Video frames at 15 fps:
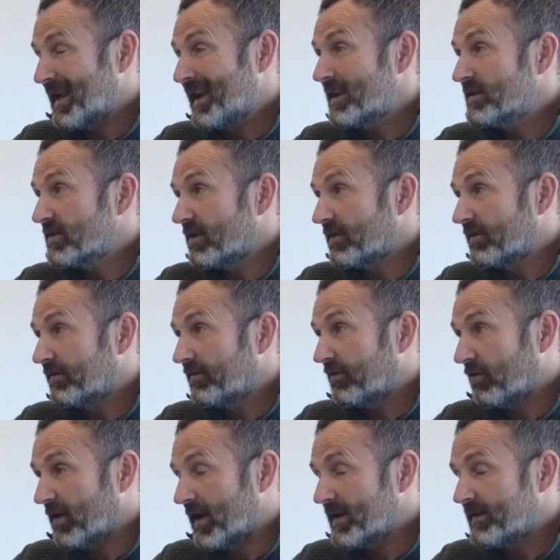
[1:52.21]
liaison
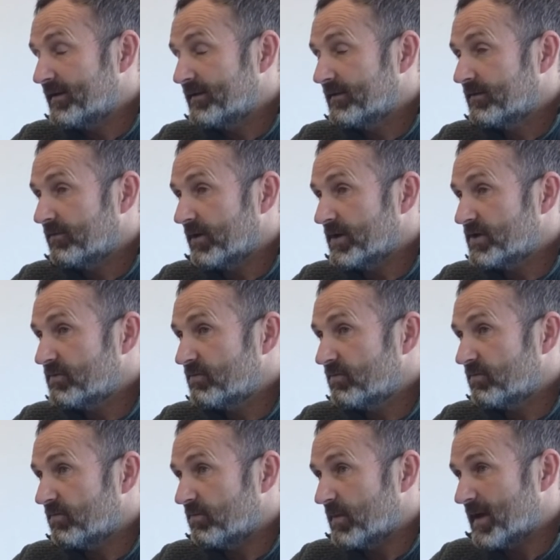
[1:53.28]
for Ed, which
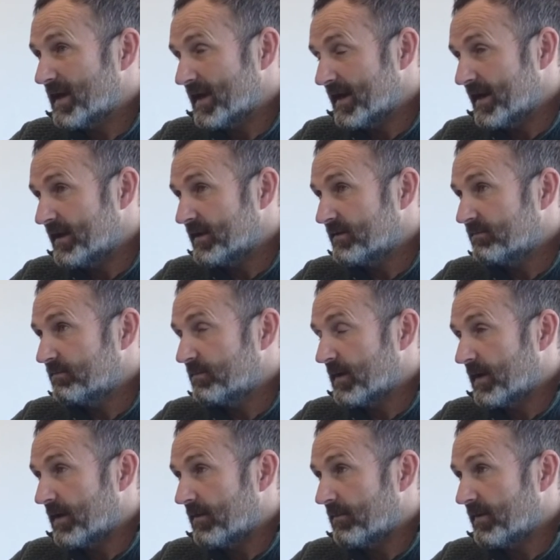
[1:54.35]
in the end
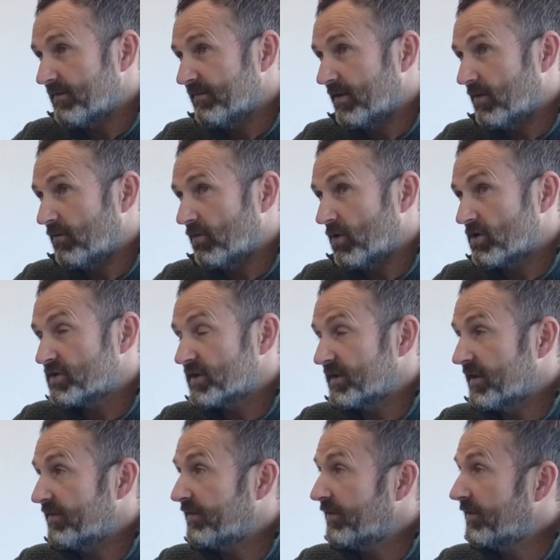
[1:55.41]
involved lots of
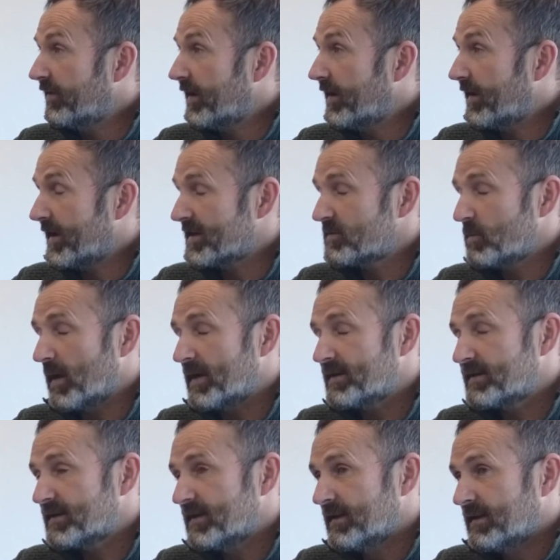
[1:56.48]
different
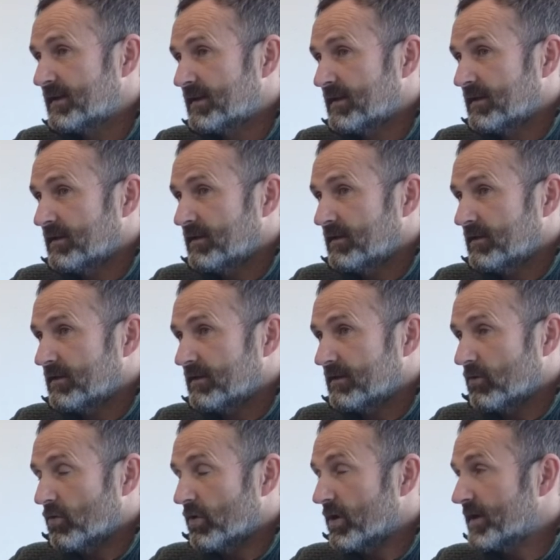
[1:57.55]
aspects.
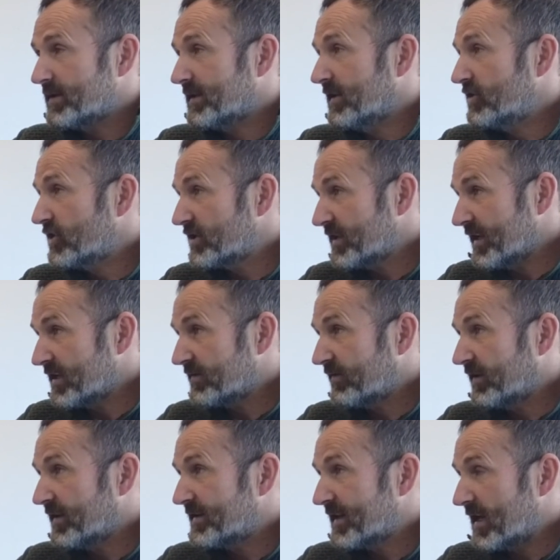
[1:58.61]
Organising logistics for
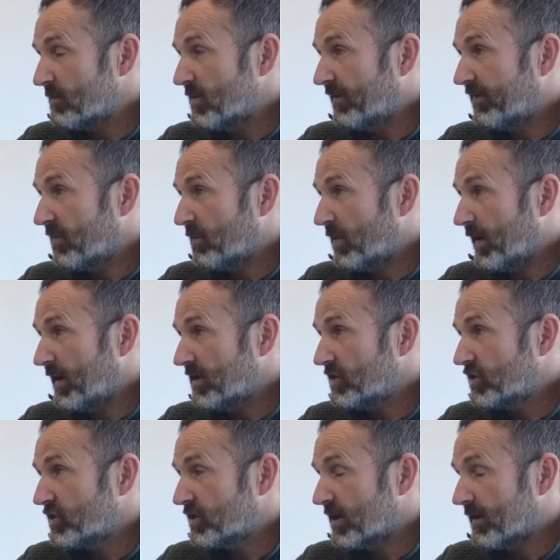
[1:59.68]
the team off the
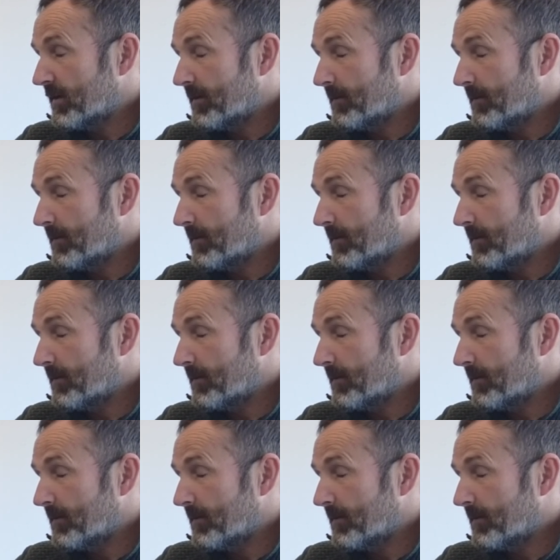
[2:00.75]
pitch,